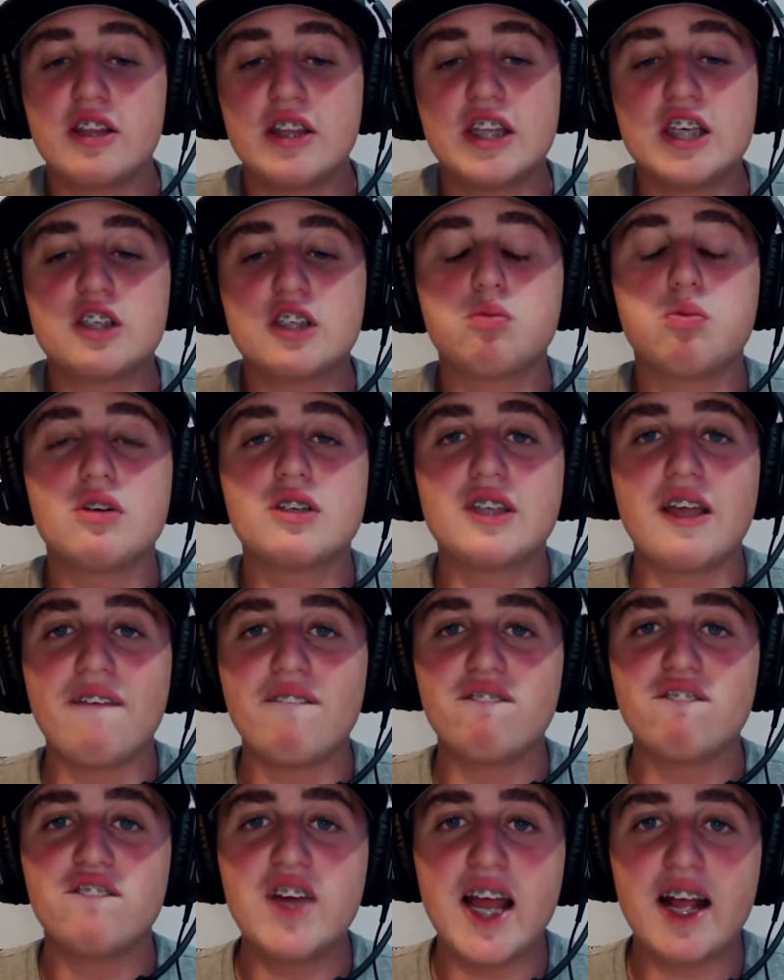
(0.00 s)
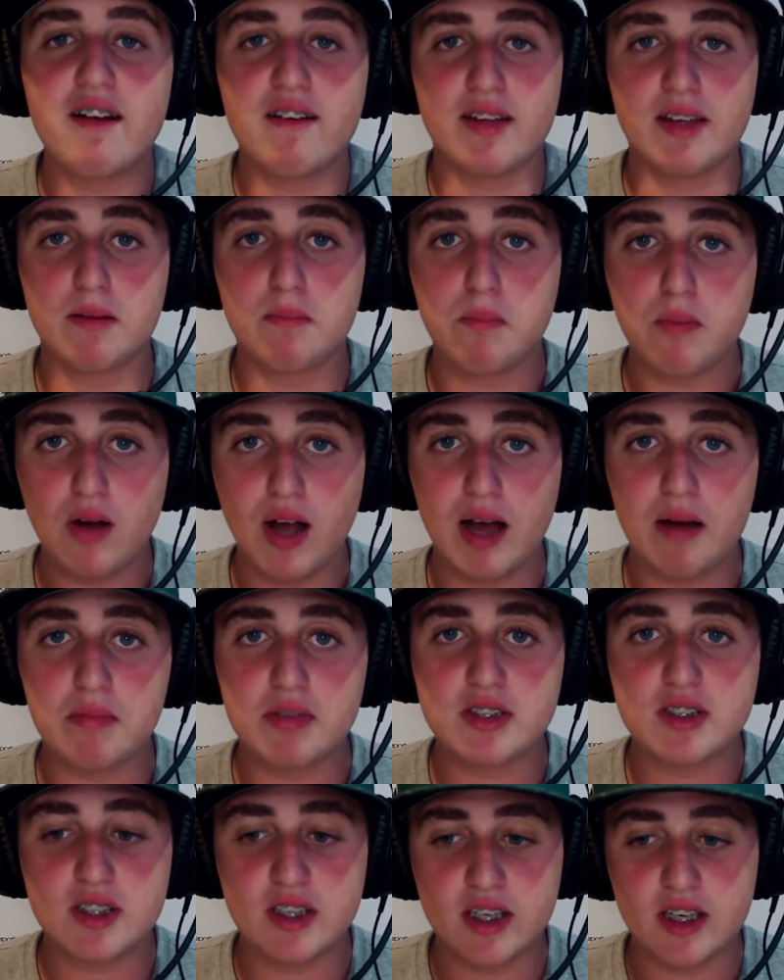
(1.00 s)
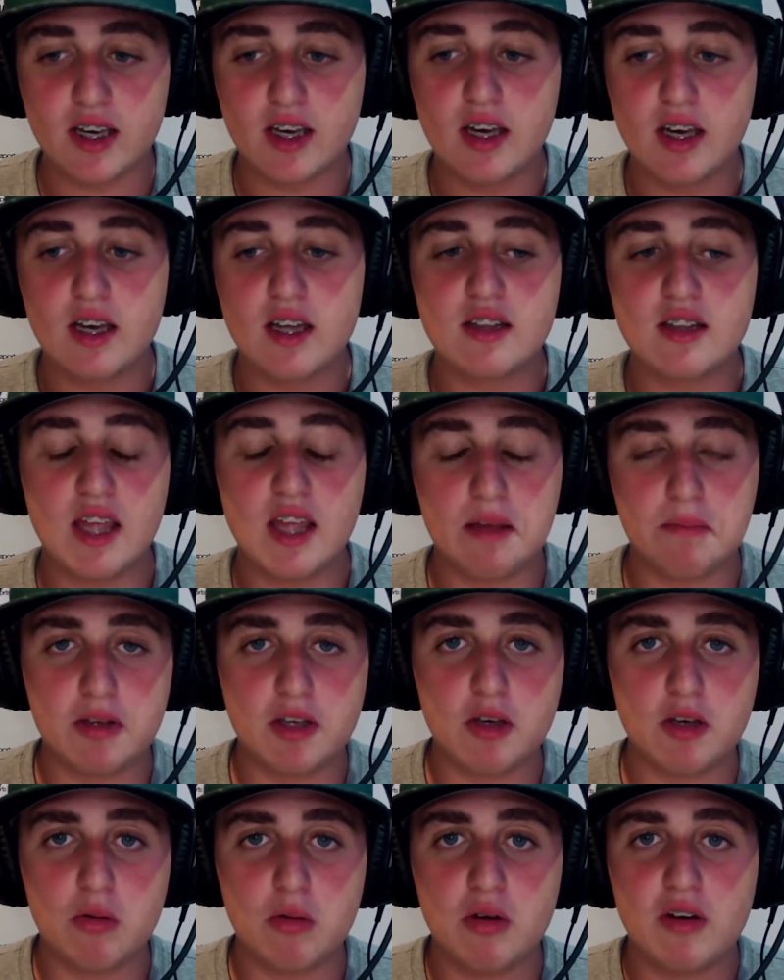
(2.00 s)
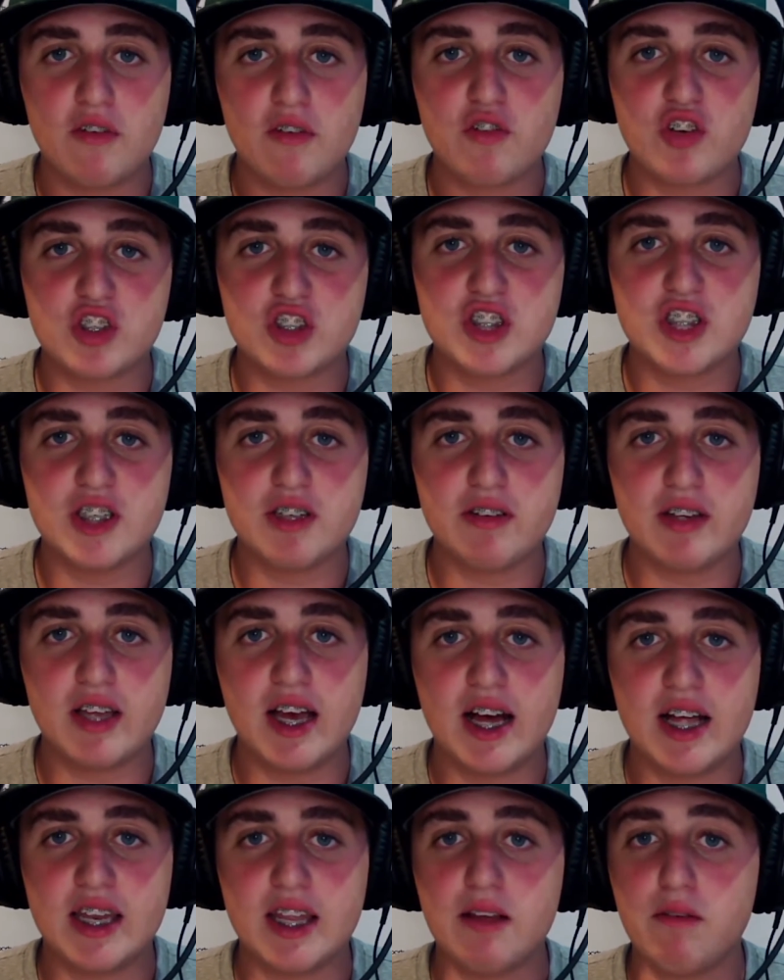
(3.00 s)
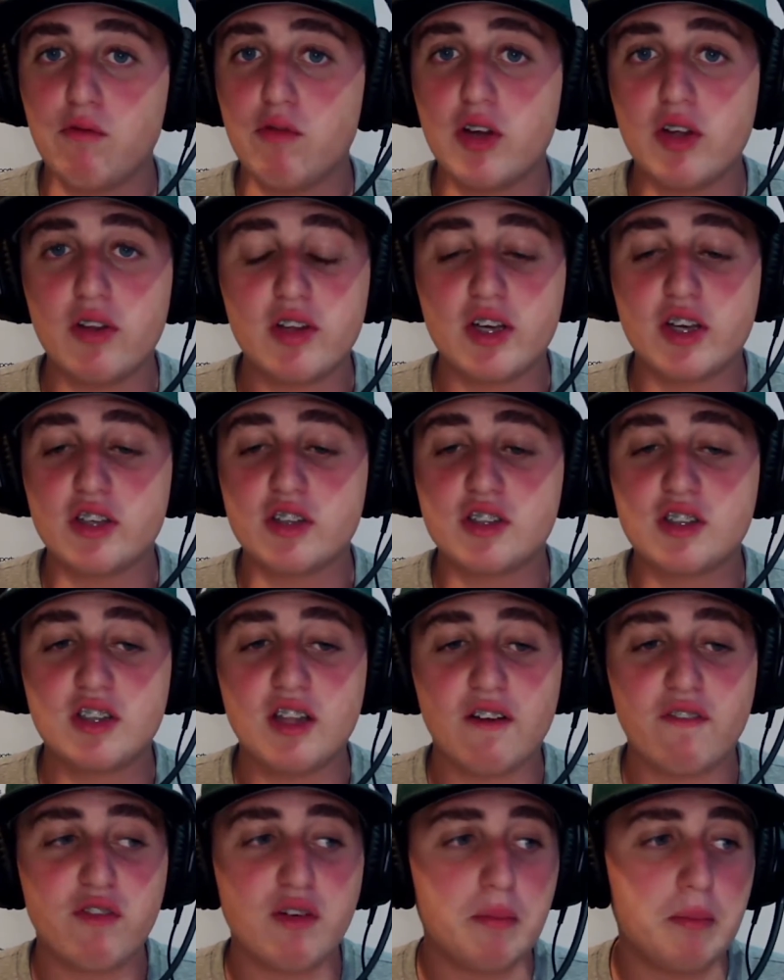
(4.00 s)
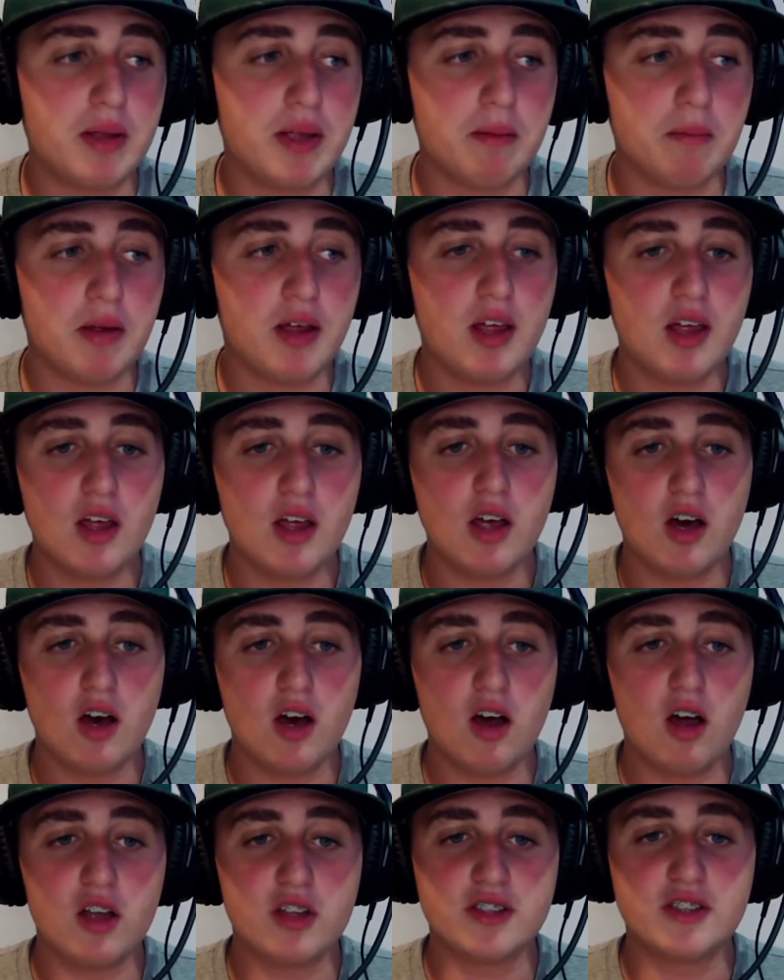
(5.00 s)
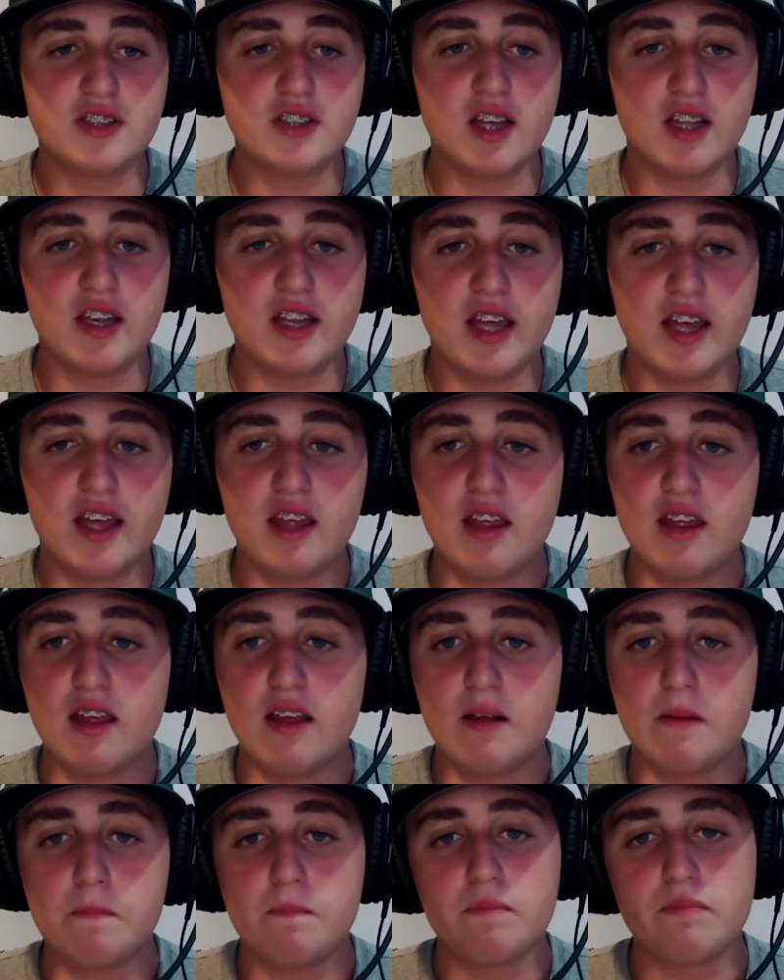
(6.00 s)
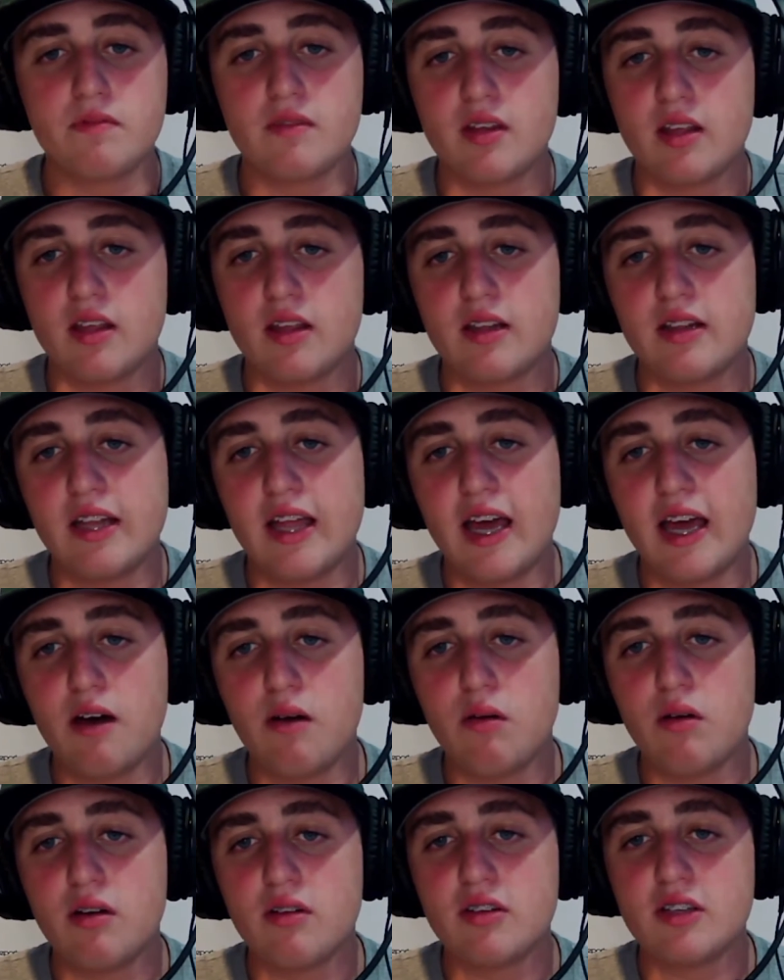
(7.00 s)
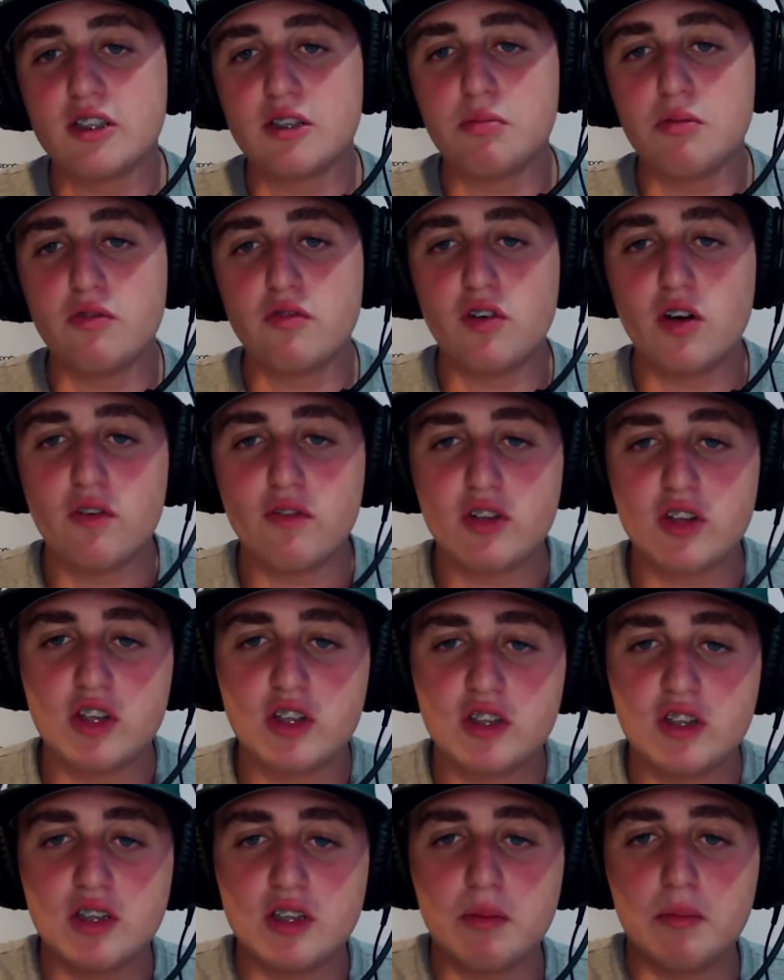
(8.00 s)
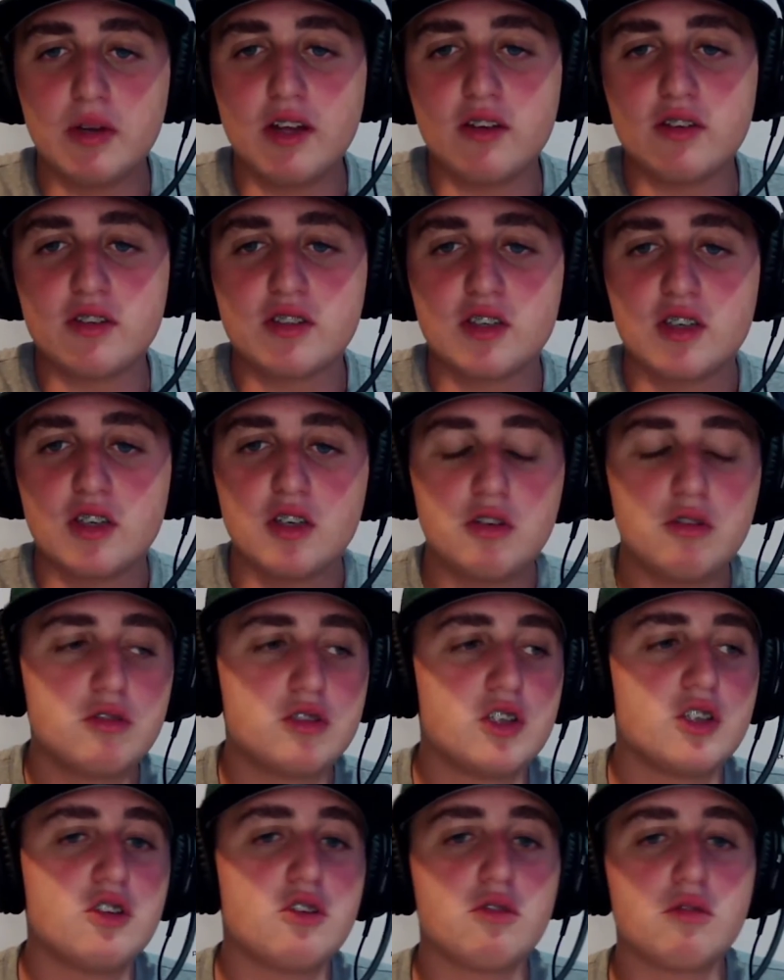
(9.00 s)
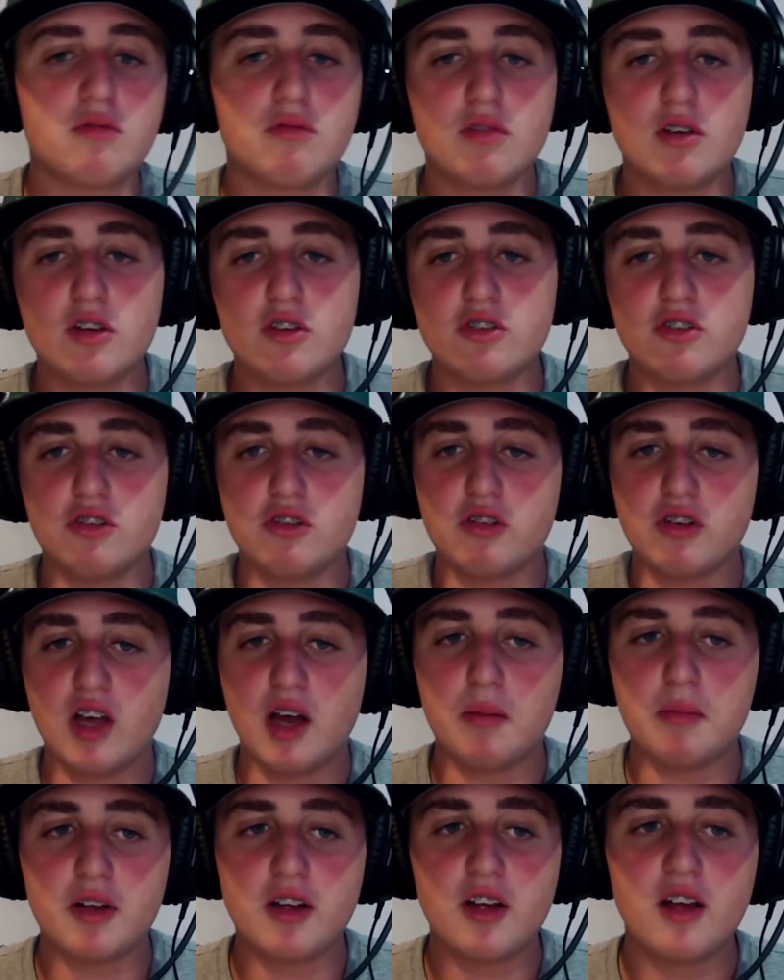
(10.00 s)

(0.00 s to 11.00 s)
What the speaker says: this was a very promising debut for Sirianni. Really good stuff from him on Sunday. Now, let's move over to someone else who's a newcomer.